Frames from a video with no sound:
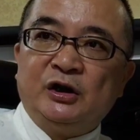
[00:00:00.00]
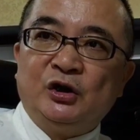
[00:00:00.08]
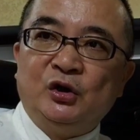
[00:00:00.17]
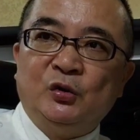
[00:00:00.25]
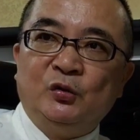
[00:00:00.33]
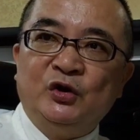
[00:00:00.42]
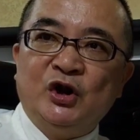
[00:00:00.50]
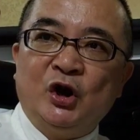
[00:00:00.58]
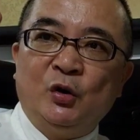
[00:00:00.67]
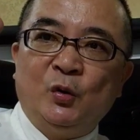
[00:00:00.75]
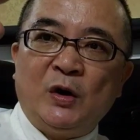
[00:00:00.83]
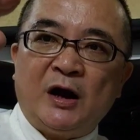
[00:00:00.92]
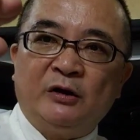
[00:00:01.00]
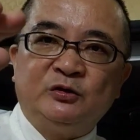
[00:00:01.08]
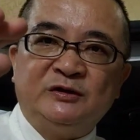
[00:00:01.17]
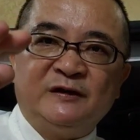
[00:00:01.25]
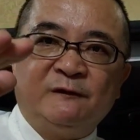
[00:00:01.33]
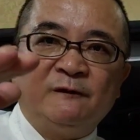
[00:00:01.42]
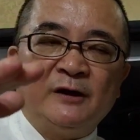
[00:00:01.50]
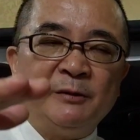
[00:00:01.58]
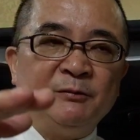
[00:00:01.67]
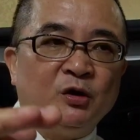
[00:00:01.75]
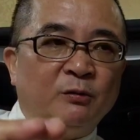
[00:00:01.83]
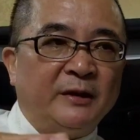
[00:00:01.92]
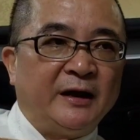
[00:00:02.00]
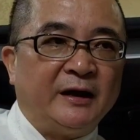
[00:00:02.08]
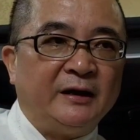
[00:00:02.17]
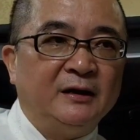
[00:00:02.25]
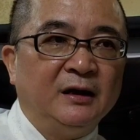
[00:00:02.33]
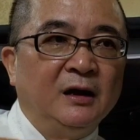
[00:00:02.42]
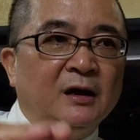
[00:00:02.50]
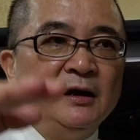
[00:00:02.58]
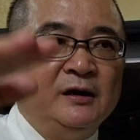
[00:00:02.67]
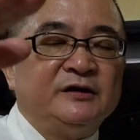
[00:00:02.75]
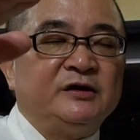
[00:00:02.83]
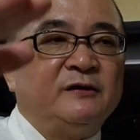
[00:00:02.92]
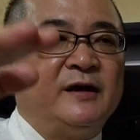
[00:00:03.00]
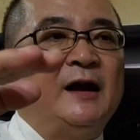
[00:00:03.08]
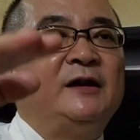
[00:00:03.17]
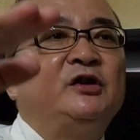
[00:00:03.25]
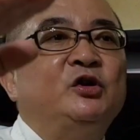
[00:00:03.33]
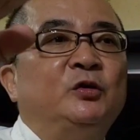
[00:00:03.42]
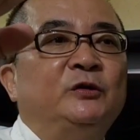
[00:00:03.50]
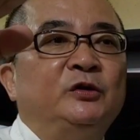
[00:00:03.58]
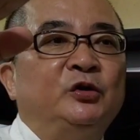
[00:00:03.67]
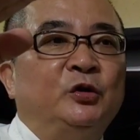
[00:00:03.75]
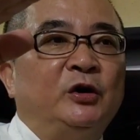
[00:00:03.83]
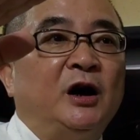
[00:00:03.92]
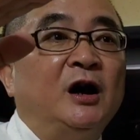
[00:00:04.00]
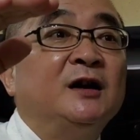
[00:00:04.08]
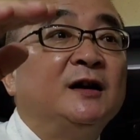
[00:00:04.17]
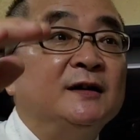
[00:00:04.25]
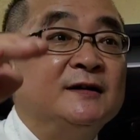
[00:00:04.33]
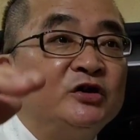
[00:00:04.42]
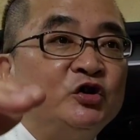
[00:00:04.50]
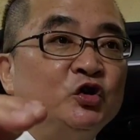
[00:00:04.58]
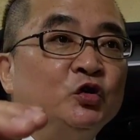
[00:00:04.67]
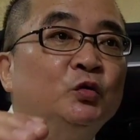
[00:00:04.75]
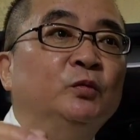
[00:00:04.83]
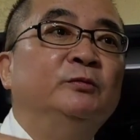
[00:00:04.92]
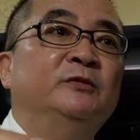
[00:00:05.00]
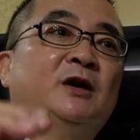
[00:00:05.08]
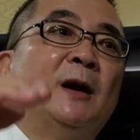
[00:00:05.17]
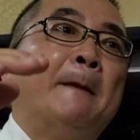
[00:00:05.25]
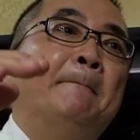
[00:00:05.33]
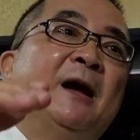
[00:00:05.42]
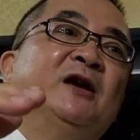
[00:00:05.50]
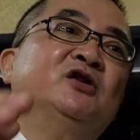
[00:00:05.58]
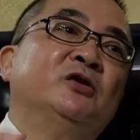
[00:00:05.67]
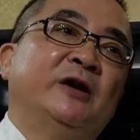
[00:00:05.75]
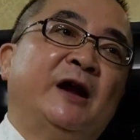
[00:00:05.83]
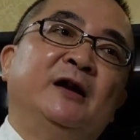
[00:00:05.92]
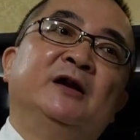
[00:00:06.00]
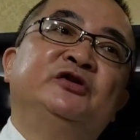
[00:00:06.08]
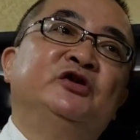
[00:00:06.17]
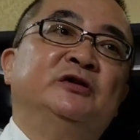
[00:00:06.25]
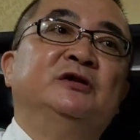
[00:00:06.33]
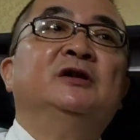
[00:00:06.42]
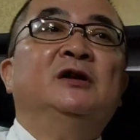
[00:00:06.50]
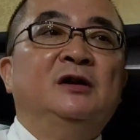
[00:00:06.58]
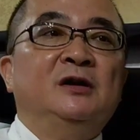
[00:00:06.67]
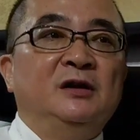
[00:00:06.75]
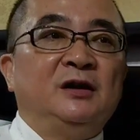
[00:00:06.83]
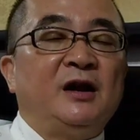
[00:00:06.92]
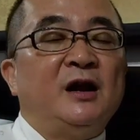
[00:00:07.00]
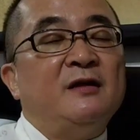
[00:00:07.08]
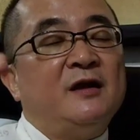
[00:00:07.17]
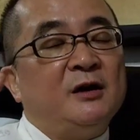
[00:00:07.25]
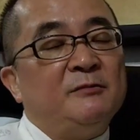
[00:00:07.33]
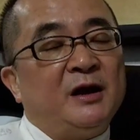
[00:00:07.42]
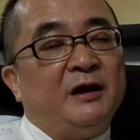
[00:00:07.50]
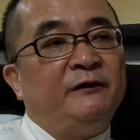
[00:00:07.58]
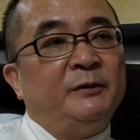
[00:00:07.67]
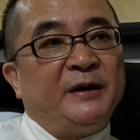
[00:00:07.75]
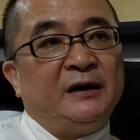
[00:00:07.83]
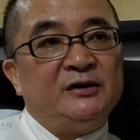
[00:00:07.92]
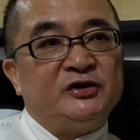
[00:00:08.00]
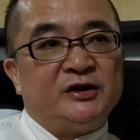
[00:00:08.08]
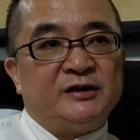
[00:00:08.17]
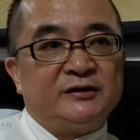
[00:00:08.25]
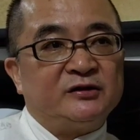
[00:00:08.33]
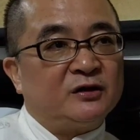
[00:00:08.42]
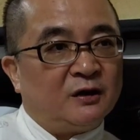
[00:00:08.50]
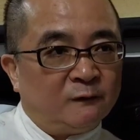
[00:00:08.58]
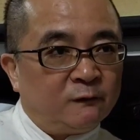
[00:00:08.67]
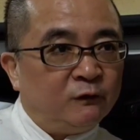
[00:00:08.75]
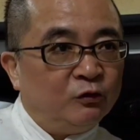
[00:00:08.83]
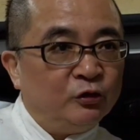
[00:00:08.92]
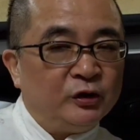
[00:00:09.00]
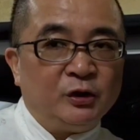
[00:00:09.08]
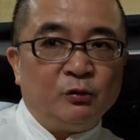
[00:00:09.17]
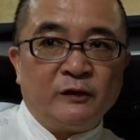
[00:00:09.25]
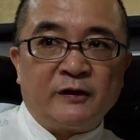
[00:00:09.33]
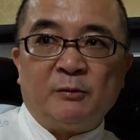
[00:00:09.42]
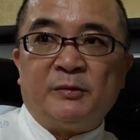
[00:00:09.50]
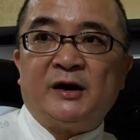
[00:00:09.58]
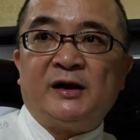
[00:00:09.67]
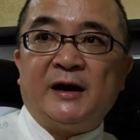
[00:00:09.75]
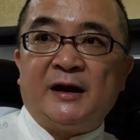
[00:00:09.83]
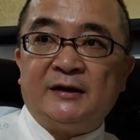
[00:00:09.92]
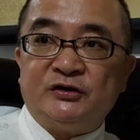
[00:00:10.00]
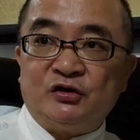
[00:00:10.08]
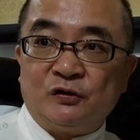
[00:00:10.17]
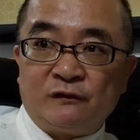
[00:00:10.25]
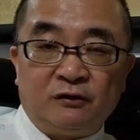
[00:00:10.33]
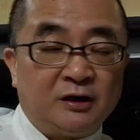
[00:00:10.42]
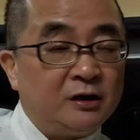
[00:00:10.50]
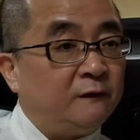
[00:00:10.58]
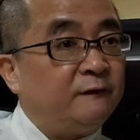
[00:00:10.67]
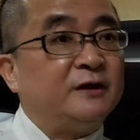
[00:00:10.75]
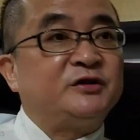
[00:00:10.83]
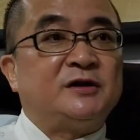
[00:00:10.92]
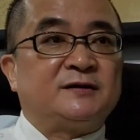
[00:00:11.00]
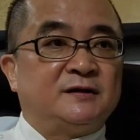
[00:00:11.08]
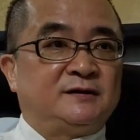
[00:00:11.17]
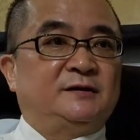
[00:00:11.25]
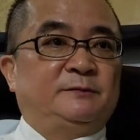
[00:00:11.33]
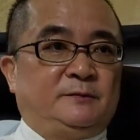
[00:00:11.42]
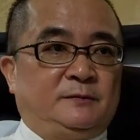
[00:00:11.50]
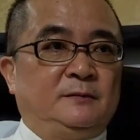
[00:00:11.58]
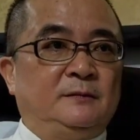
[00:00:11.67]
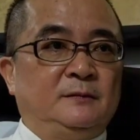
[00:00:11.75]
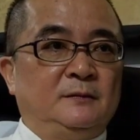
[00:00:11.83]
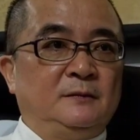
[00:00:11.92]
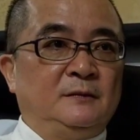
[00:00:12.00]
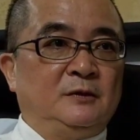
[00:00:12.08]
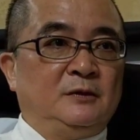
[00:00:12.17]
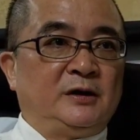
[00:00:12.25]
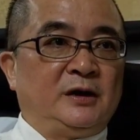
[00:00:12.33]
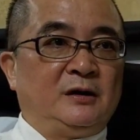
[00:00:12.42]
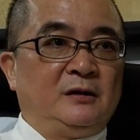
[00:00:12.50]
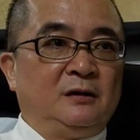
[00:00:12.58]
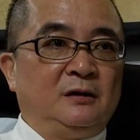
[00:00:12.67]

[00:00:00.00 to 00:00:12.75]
You know how to deflame your mind so that your unconsumed mental energy can then have a better chance to come fluent with your body energy throughout your fascia system. Okay?